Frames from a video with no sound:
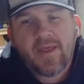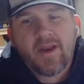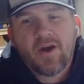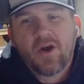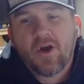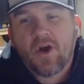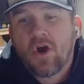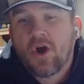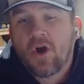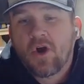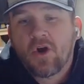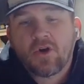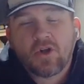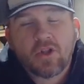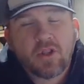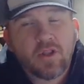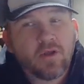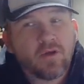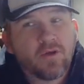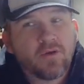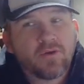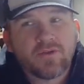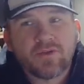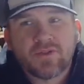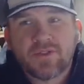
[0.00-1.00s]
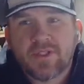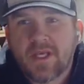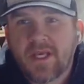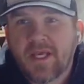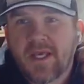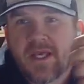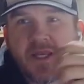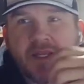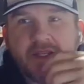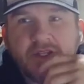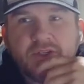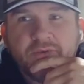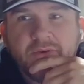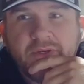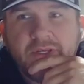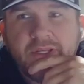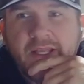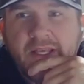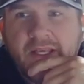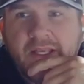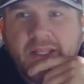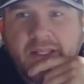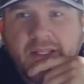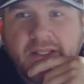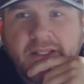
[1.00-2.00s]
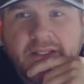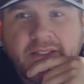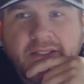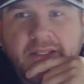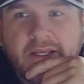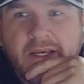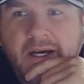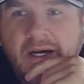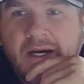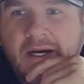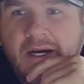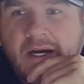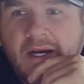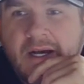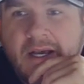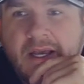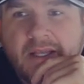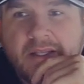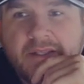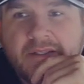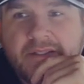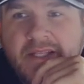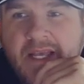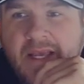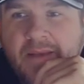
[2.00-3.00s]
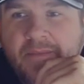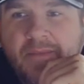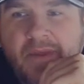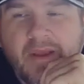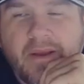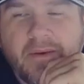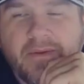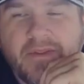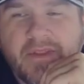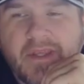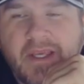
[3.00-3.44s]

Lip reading: are all closed. It is ridiculous. Same thing with the